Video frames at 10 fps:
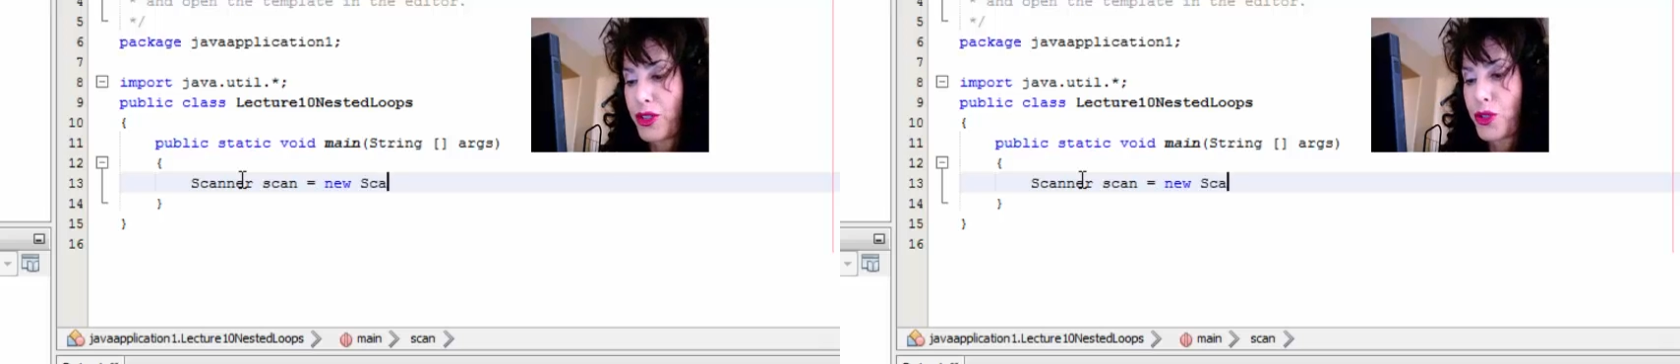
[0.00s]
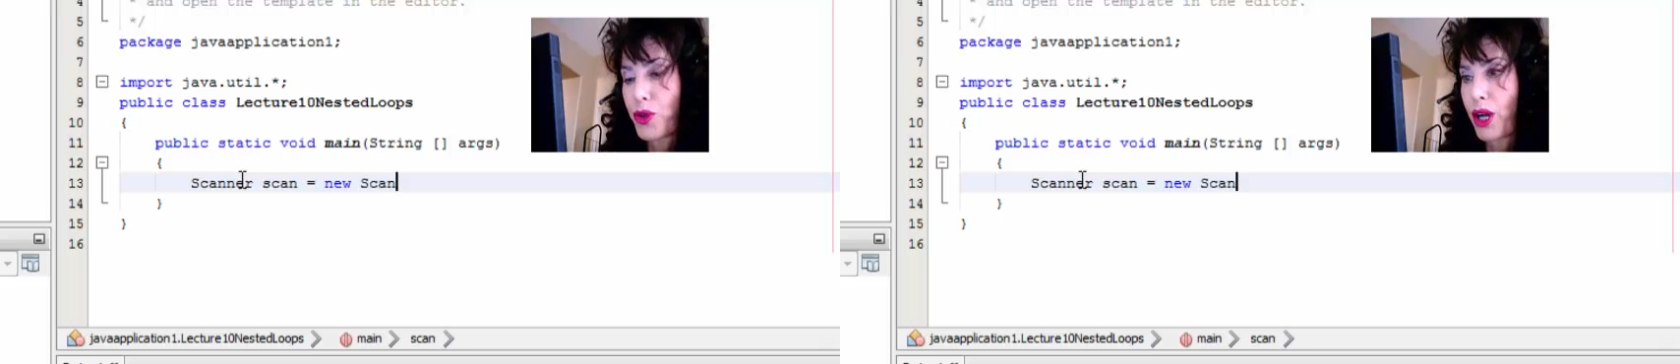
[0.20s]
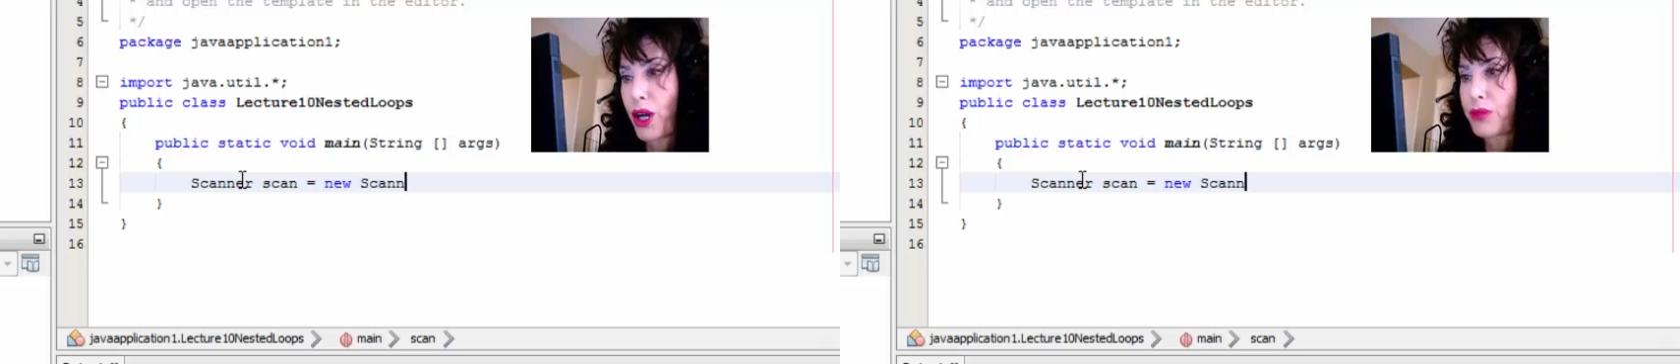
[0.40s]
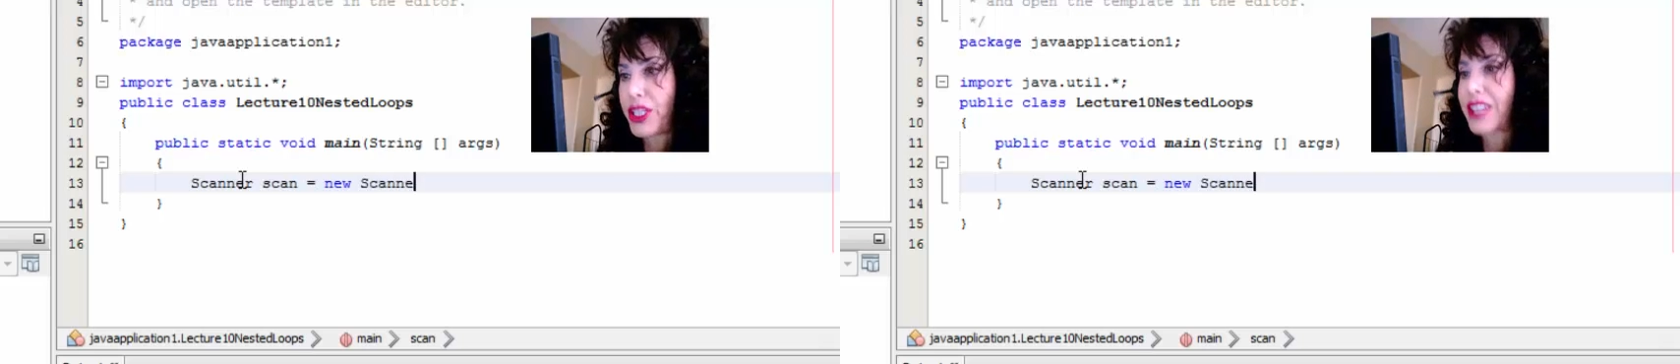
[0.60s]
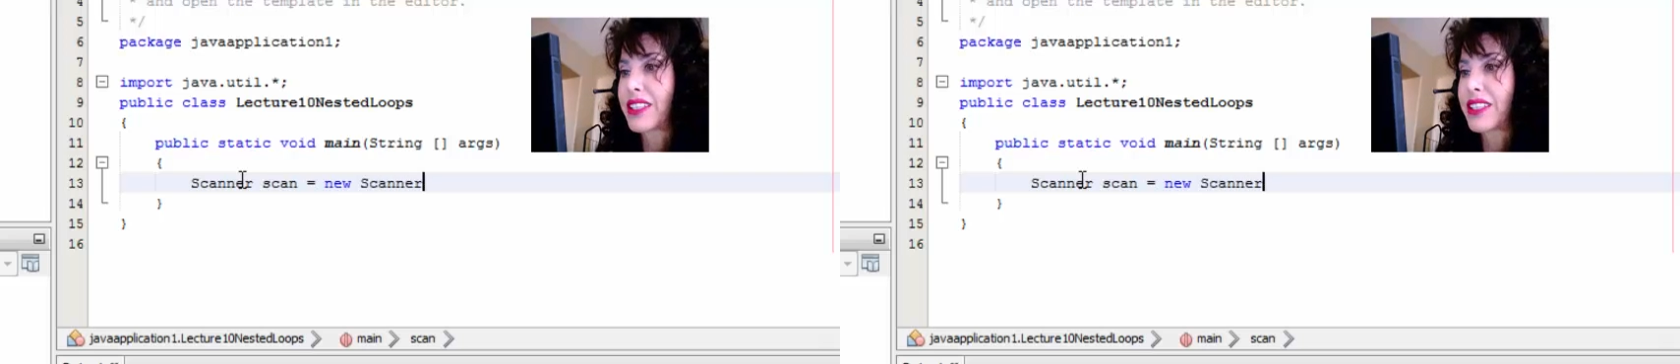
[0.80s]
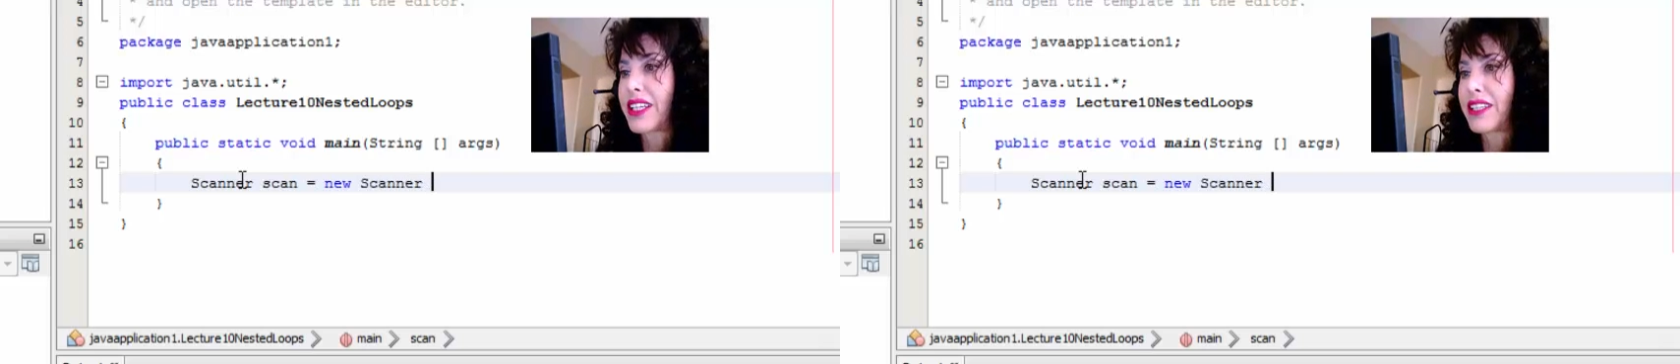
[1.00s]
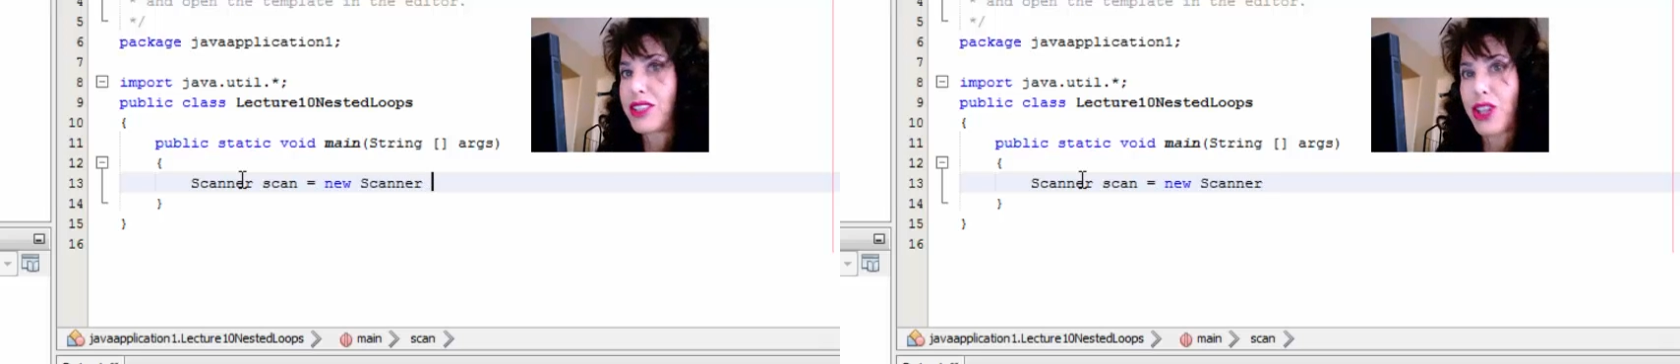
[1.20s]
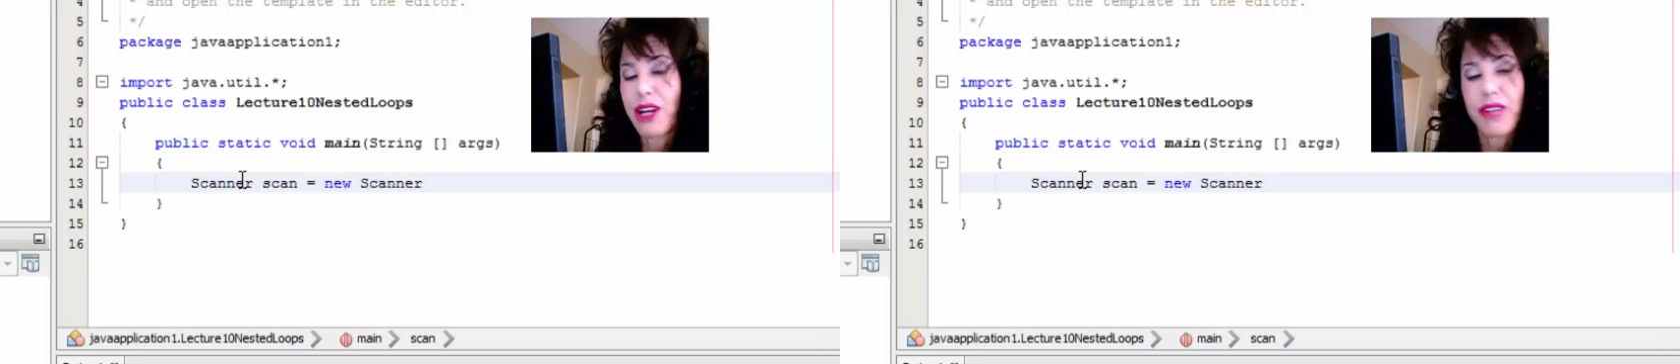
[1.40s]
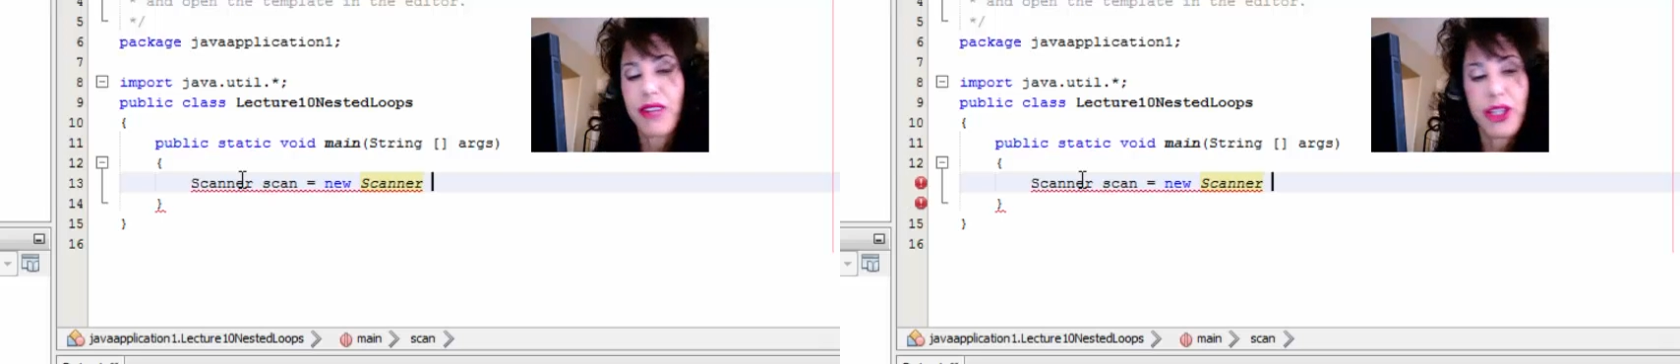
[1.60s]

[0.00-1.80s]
new object in Java,